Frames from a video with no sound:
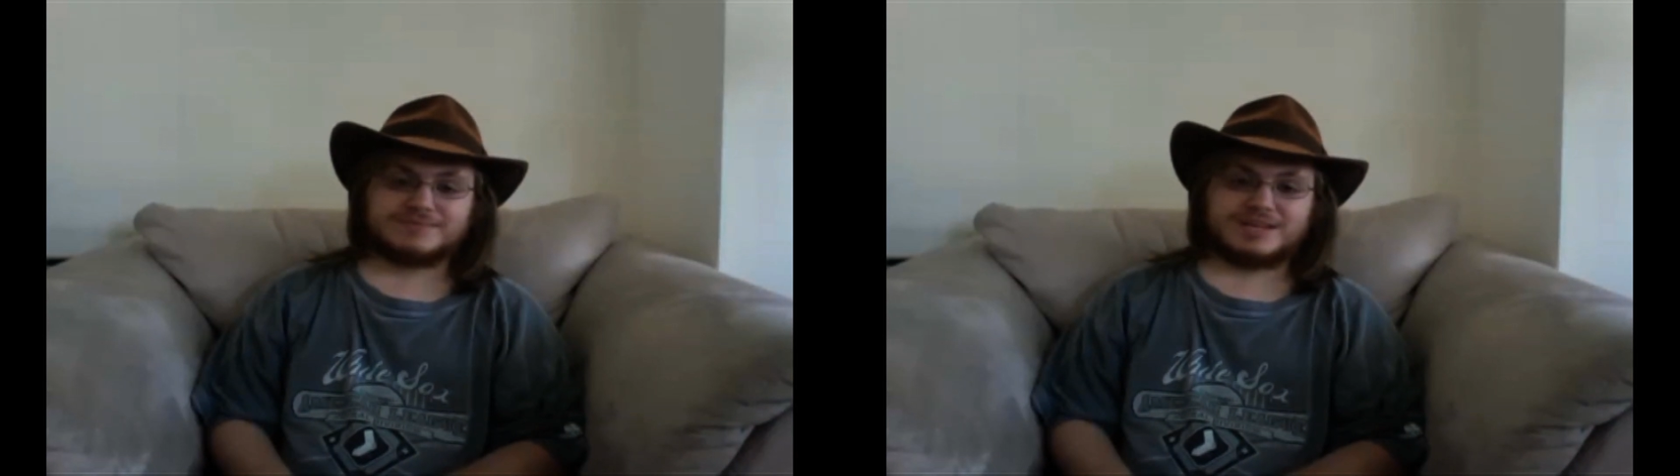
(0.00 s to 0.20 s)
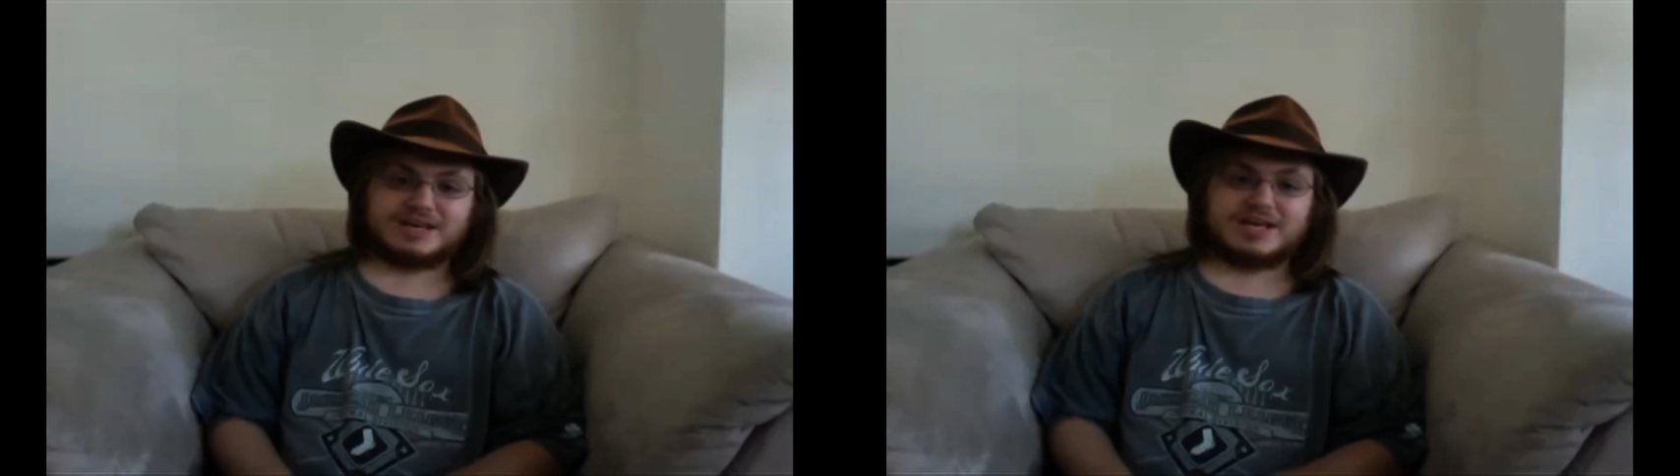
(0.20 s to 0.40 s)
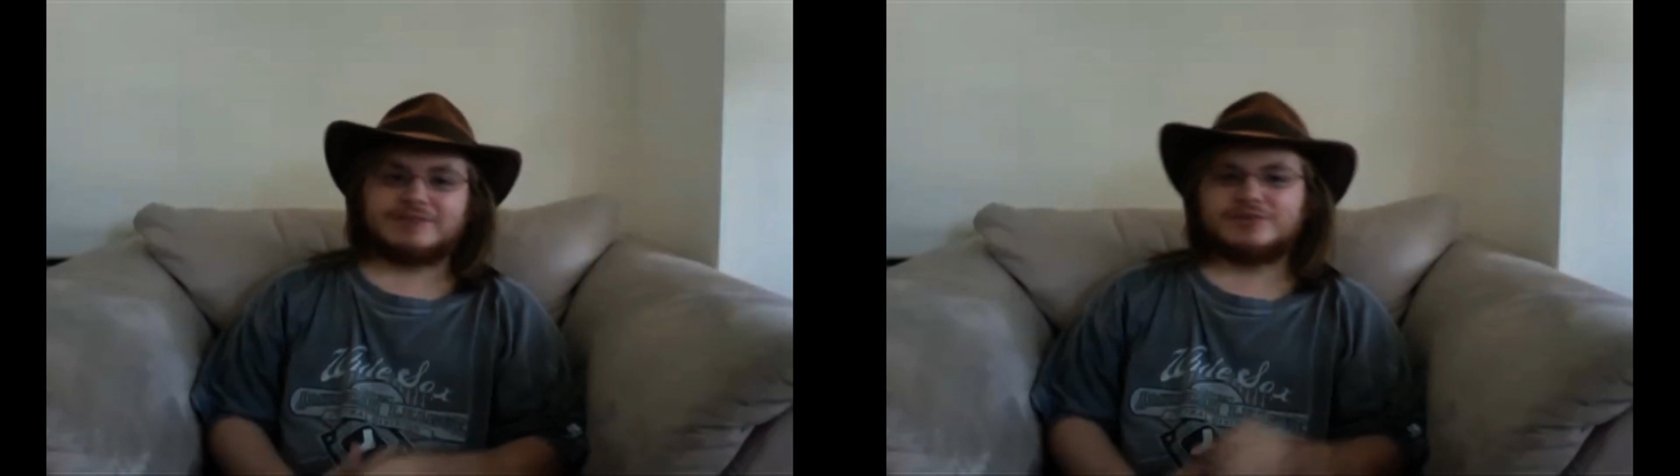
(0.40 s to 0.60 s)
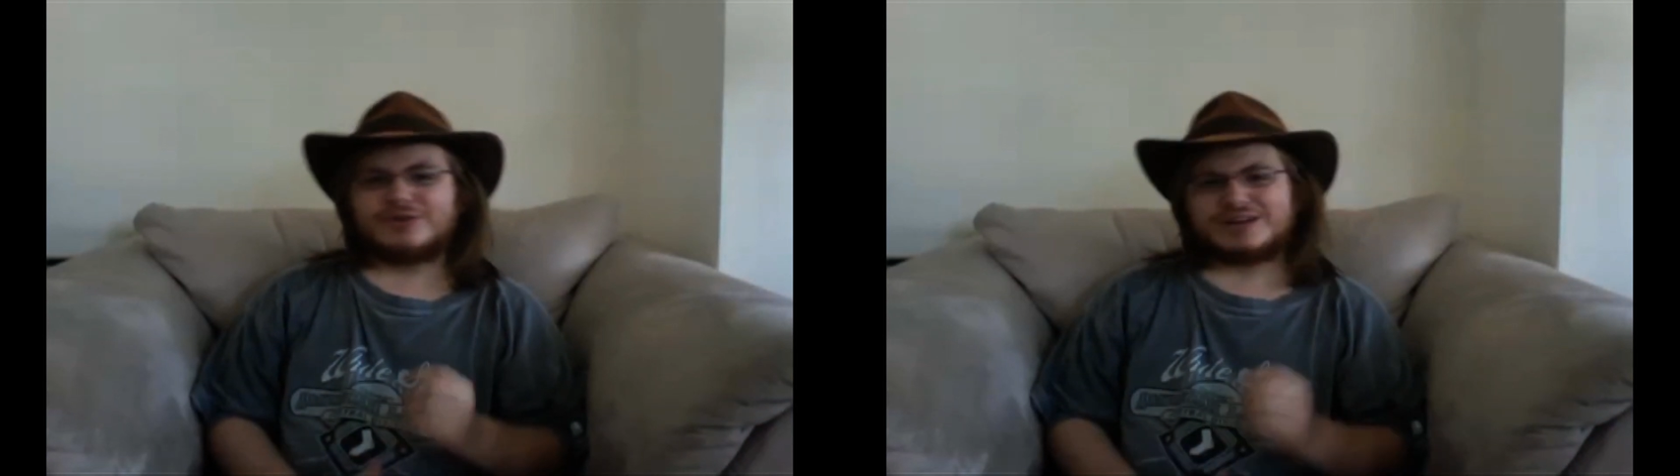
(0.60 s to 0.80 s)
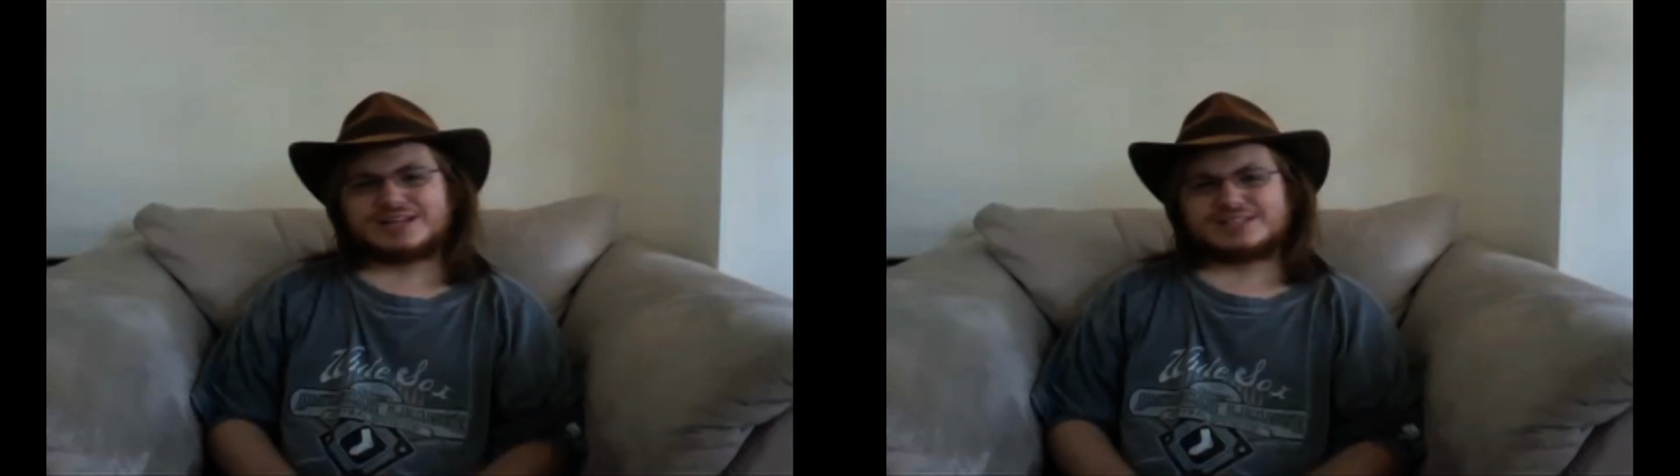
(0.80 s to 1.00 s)
If you were to
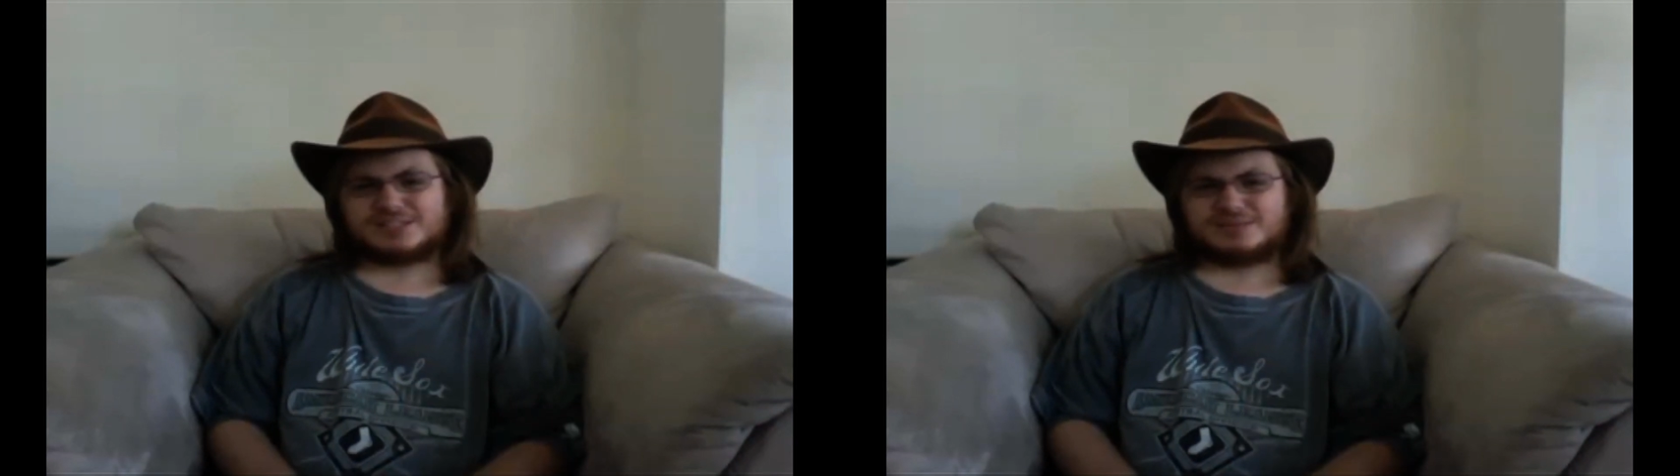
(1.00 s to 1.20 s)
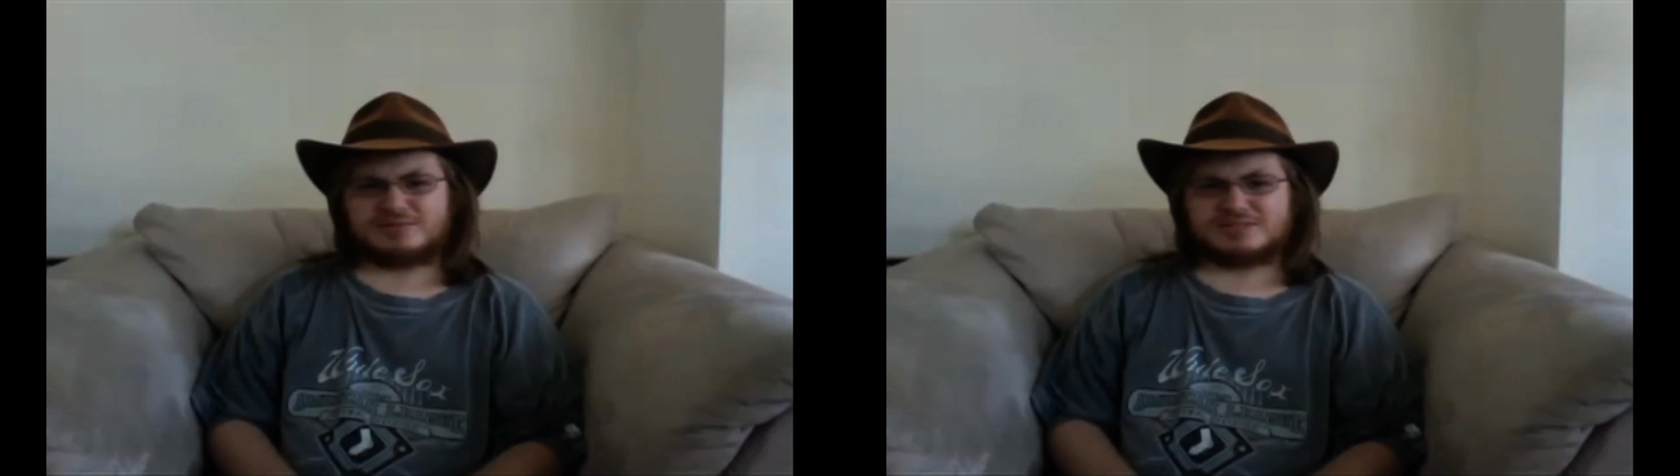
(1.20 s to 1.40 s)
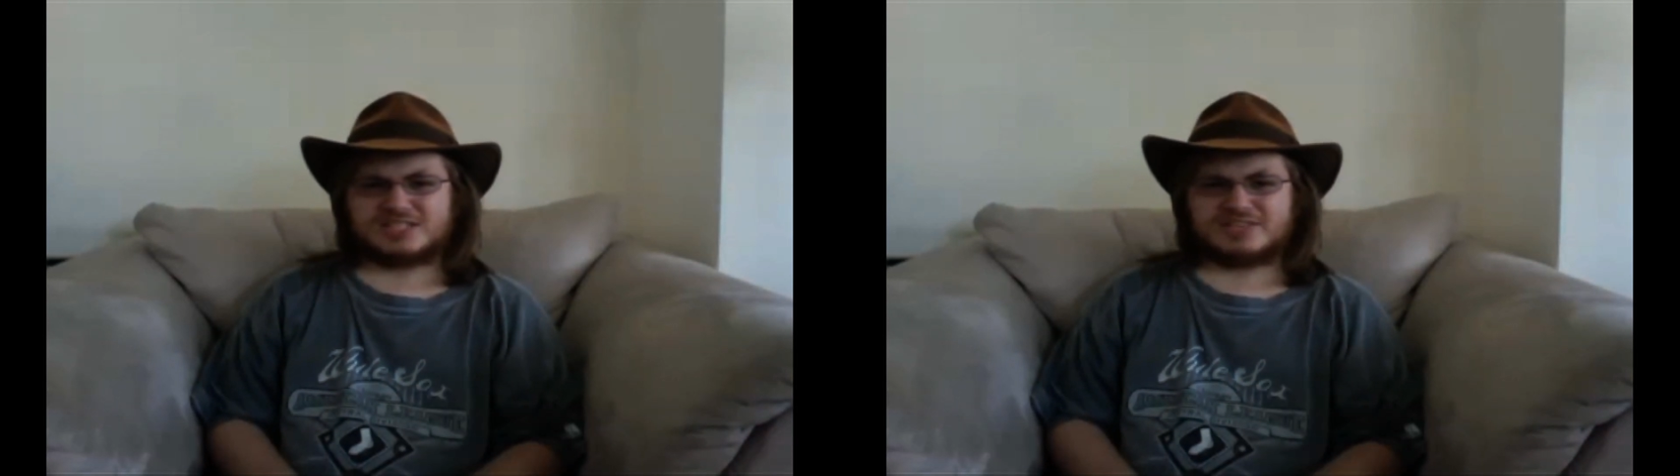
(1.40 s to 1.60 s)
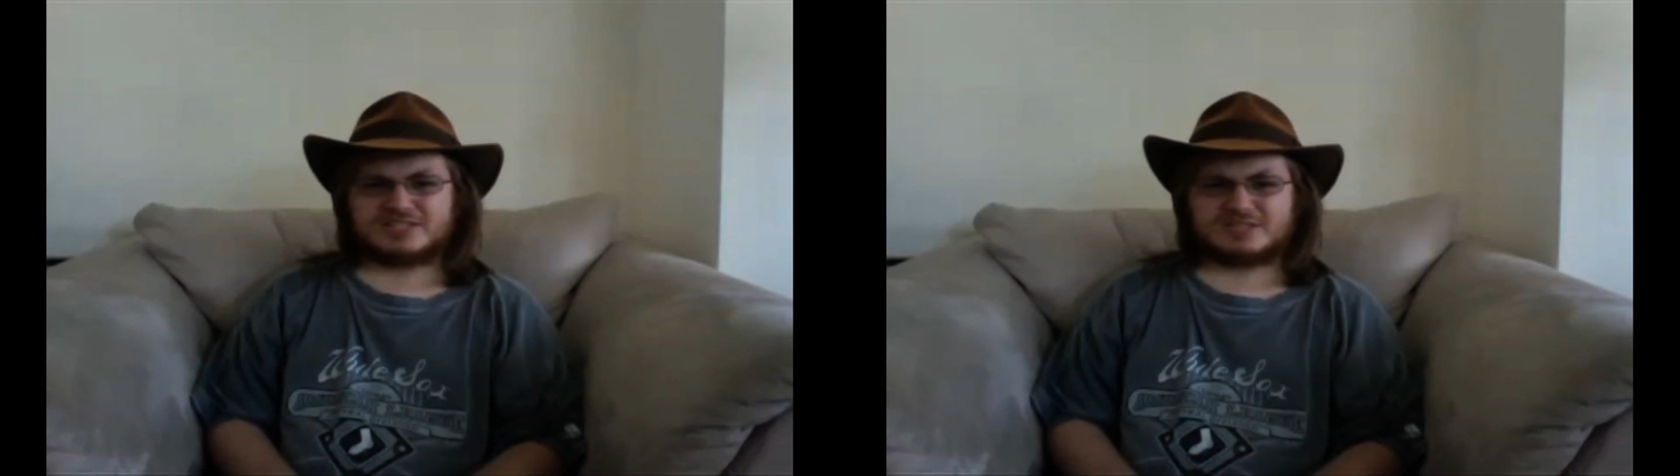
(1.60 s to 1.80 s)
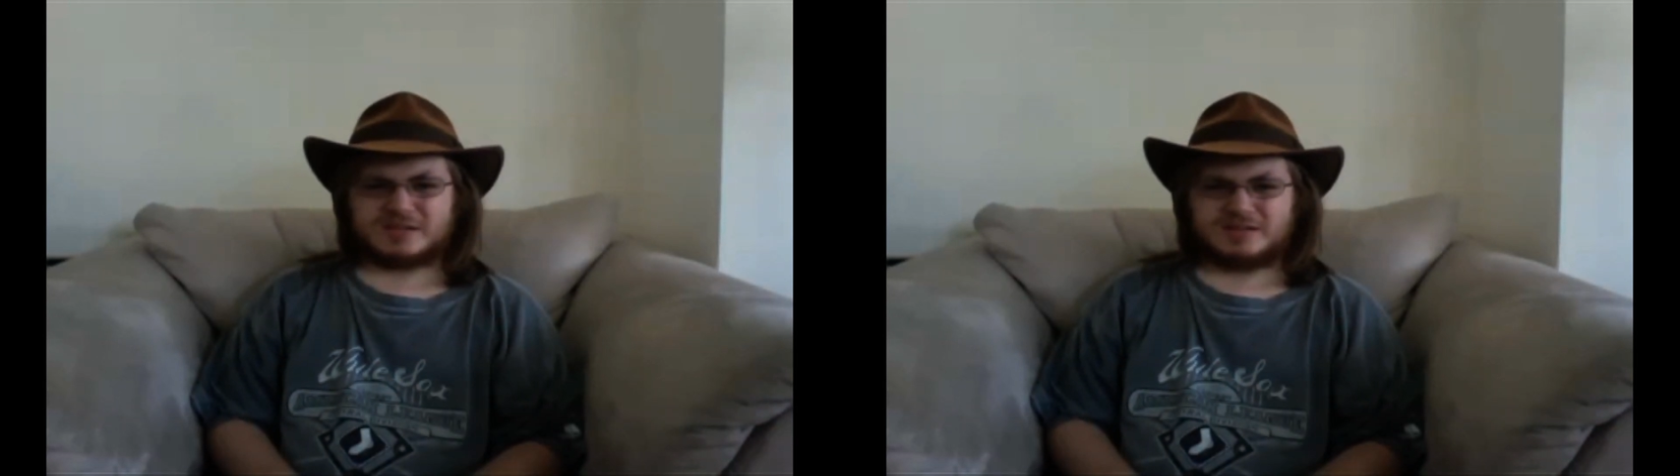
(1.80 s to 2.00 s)
ask someone what Steven
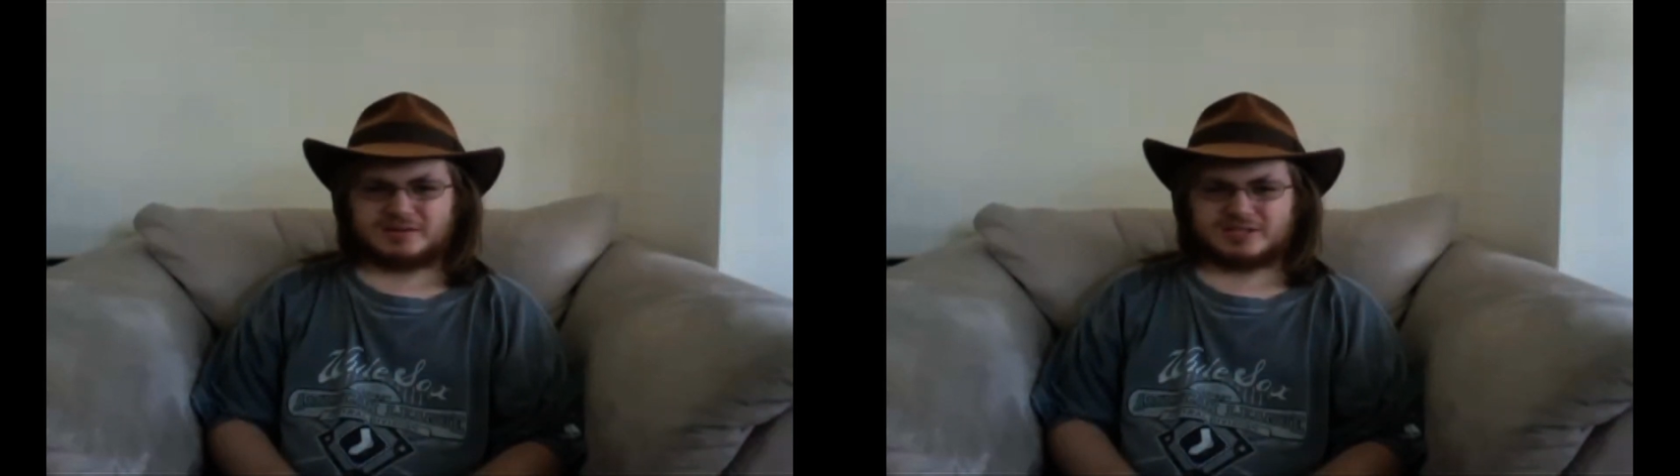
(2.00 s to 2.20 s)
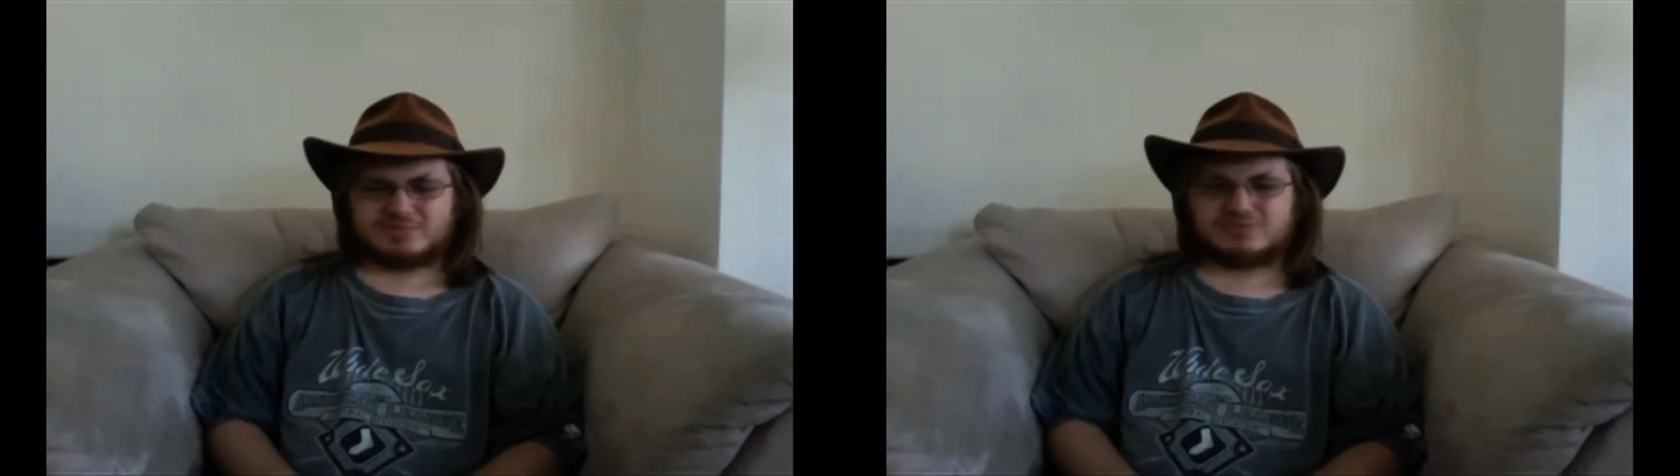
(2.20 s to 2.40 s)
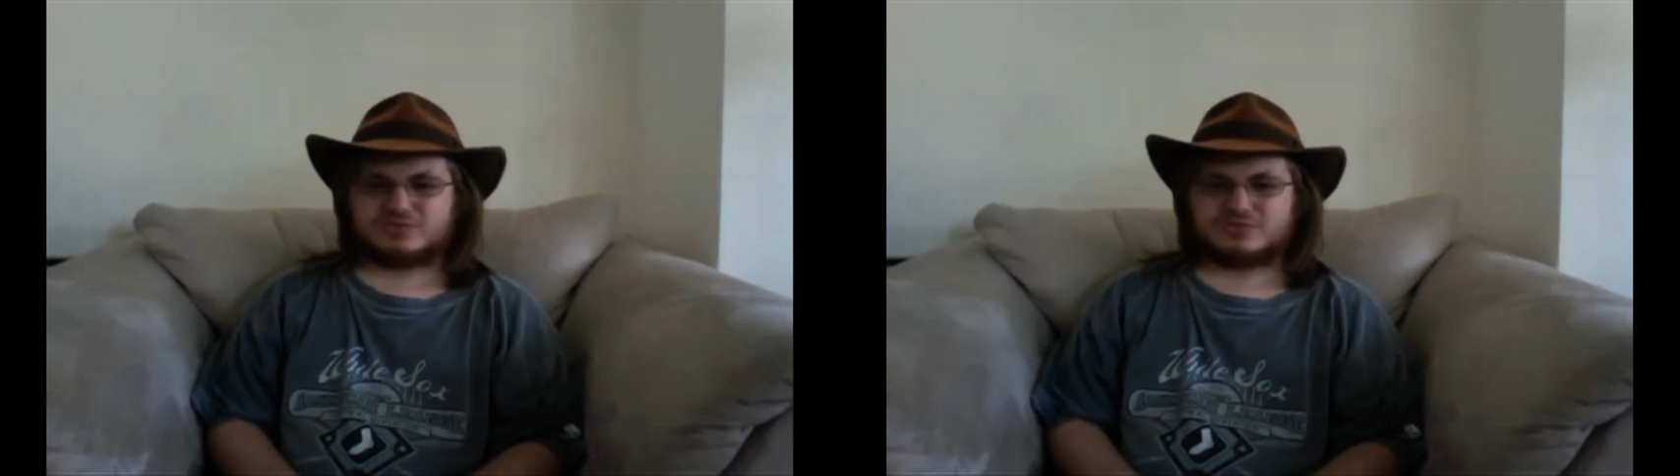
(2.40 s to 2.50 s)
Spielberg's most